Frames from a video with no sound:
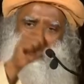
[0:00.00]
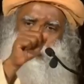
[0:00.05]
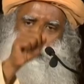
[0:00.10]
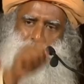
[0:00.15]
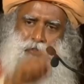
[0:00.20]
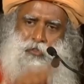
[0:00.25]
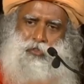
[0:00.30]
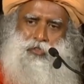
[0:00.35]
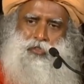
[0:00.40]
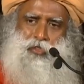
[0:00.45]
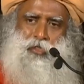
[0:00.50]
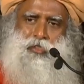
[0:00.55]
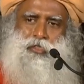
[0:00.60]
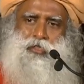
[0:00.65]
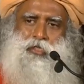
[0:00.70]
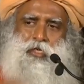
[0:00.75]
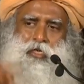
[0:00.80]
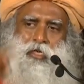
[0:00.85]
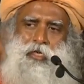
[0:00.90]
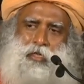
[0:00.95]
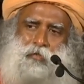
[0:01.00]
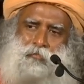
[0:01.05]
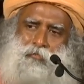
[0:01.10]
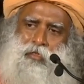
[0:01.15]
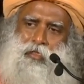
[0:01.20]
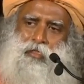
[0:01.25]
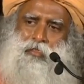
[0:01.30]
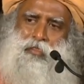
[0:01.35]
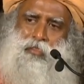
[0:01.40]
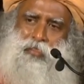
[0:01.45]
social structure and
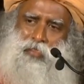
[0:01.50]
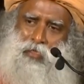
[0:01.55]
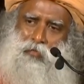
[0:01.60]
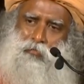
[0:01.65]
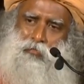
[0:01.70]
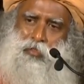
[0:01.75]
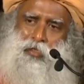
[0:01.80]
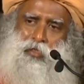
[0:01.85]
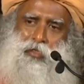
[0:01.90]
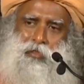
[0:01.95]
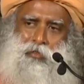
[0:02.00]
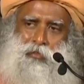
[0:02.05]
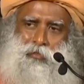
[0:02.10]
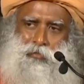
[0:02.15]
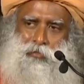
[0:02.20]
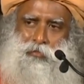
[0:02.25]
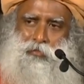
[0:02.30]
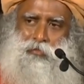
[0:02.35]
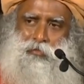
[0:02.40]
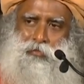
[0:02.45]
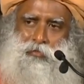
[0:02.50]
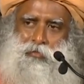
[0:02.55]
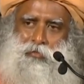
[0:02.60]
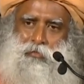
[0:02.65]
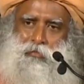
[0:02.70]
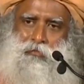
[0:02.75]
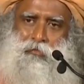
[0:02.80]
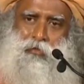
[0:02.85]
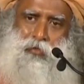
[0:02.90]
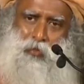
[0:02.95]
every other damn thing
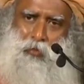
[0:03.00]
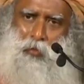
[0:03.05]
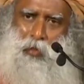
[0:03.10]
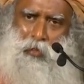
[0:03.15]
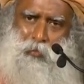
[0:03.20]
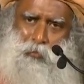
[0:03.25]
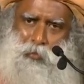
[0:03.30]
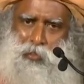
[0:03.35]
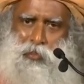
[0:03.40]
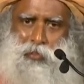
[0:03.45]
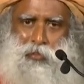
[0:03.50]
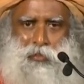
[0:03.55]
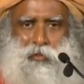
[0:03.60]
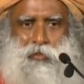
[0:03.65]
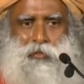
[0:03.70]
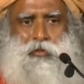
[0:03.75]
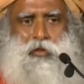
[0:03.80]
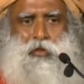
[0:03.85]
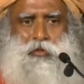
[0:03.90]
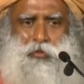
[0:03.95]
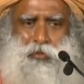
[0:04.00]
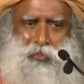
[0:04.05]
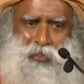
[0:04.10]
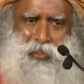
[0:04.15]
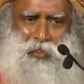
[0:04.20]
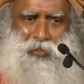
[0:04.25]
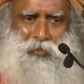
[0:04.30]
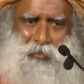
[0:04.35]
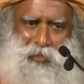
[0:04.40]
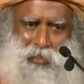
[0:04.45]
for your well-being, not to
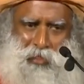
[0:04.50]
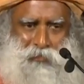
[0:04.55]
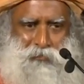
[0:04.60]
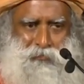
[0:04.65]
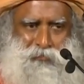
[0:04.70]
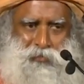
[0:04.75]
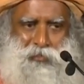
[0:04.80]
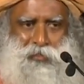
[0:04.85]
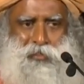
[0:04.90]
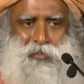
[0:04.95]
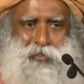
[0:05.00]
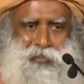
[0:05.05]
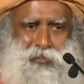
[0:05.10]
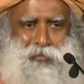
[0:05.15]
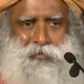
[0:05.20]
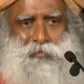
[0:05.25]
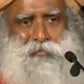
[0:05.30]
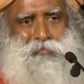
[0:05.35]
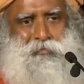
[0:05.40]
take your life, isn't it?